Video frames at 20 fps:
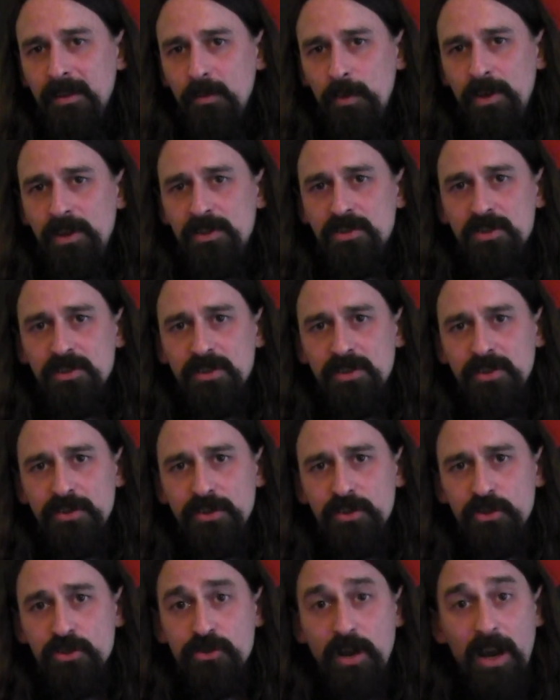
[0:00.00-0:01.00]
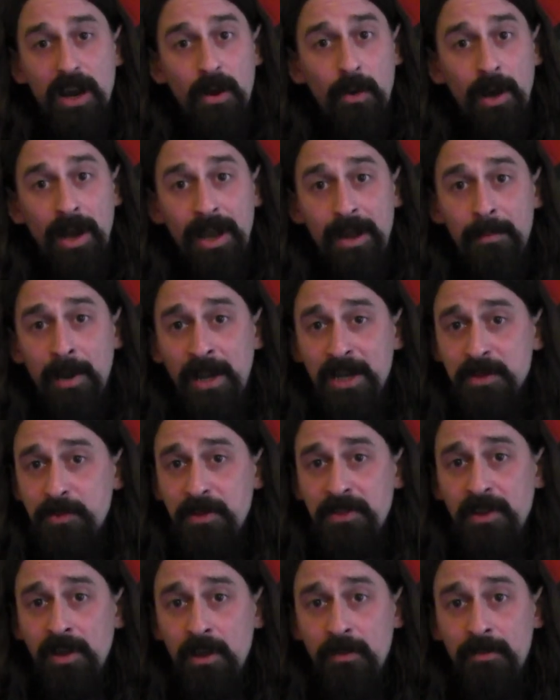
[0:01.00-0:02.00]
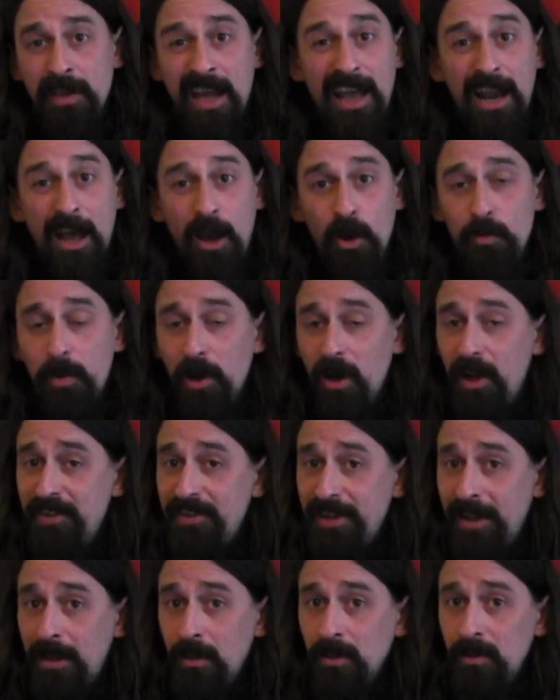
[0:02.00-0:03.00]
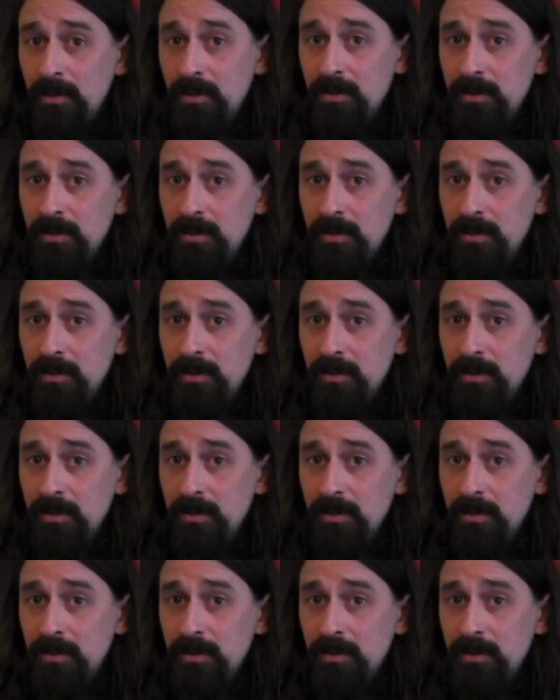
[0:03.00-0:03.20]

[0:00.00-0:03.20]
which straight away makes me think of Hello by Adele.